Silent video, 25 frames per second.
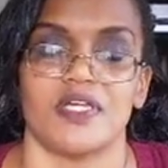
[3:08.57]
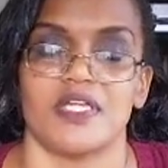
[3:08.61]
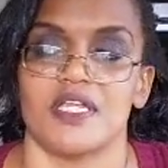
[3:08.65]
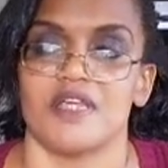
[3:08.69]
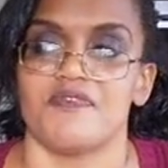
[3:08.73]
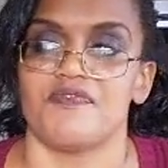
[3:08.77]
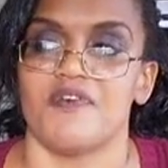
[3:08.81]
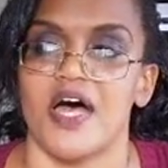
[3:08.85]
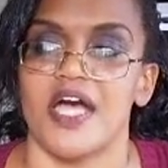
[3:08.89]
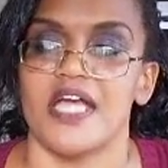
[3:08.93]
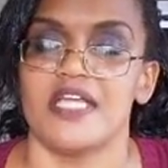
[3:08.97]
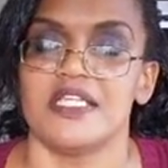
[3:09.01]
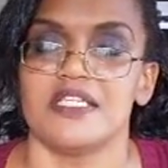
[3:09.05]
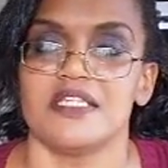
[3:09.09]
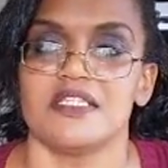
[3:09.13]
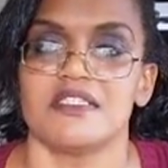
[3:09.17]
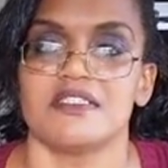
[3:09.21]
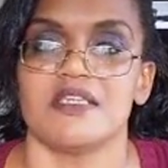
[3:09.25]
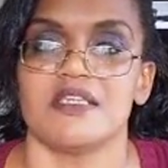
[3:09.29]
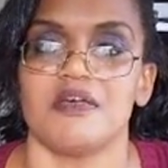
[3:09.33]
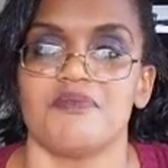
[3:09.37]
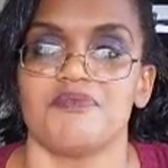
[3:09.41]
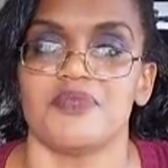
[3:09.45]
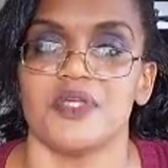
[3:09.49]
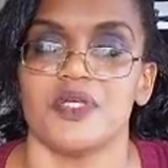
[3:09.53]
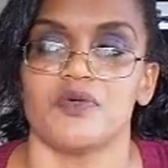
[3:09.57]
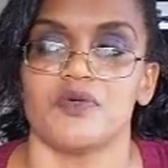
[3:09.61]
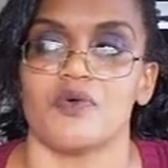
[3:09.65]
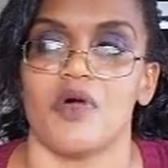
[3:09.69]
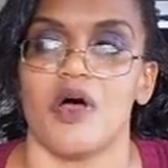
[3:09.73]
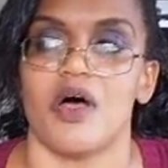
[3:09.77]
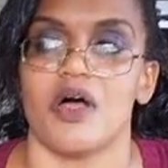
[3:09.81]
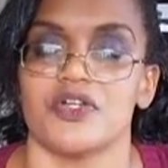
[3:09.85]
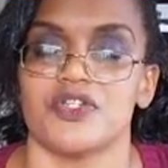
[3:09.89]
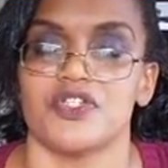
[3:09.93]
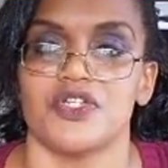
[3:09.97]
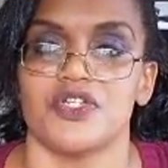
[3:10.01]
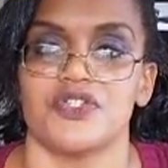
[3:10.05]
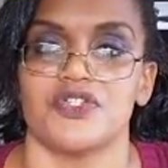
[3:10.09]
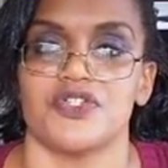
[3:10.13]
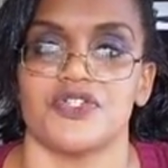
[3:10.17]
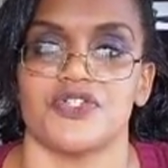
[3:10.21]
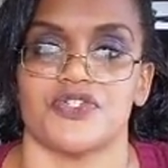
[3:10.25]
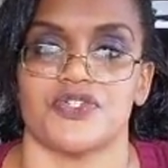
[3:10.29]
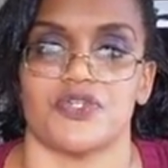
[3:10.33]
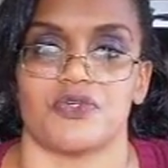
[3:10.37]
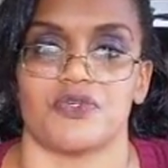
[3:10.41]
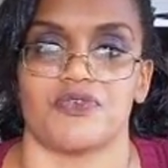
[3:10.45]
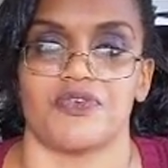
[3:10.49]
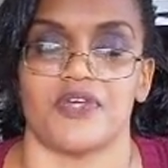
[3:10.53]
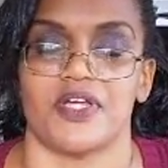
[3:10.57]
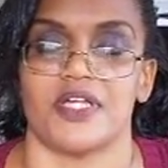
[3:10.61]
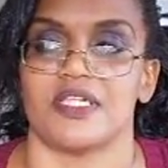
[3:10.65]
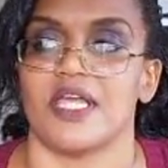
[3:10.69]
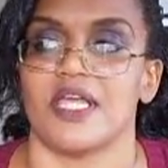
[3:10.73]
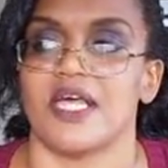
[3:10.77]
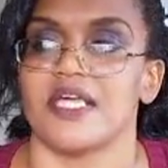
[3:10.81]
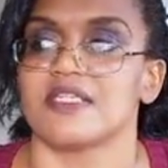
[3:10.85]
If I did something wrong to deserve it.